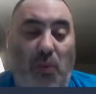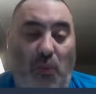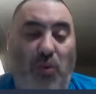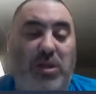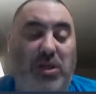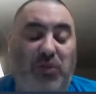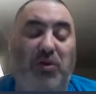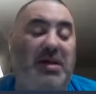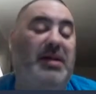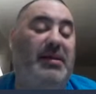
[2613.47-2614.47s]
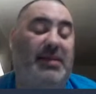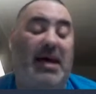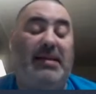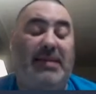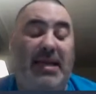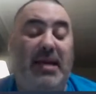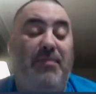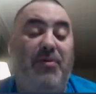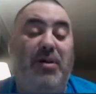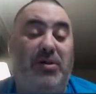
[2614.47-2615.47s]
Which is where you're going to start seeing
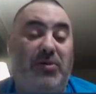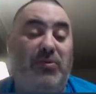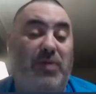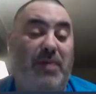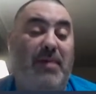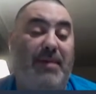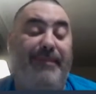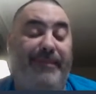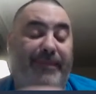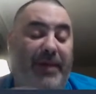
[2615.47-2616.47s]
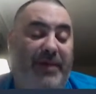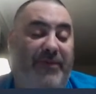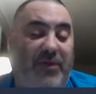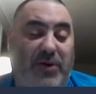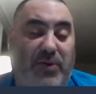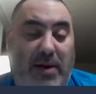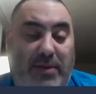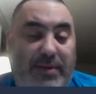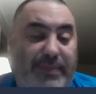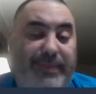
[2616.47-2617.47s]
them pretty soon come up in the first round.